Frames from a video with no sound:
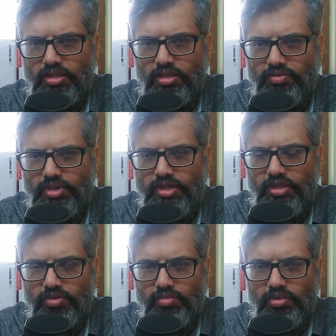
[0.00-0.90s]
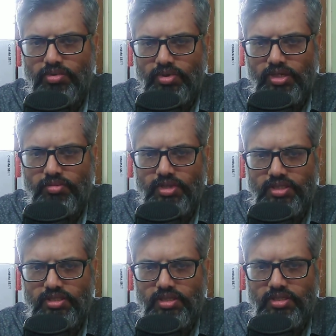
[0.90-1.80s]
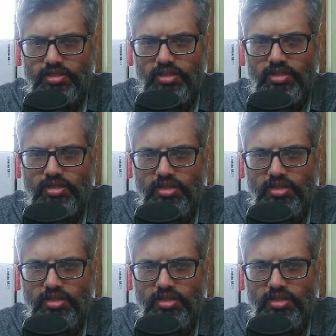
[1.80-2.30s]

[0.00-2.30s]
effective programming structure,